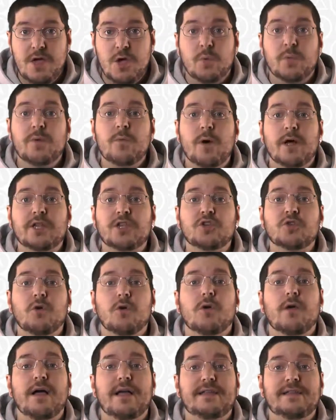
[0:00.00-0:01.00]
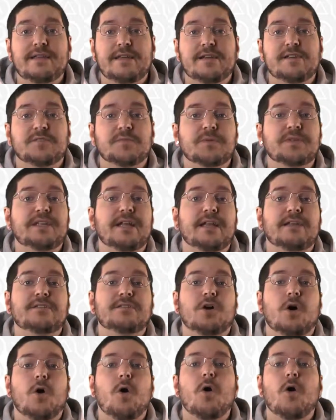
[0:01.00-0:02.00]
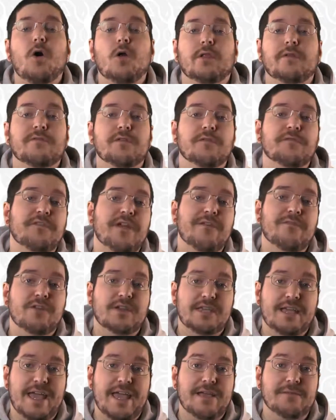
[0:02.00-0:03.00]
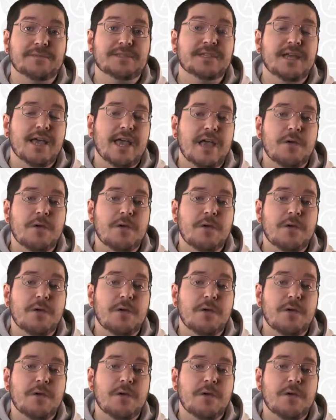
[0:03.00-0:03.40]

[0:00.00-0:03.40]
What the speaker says: We want your ideas pertaining to all of your favorite games,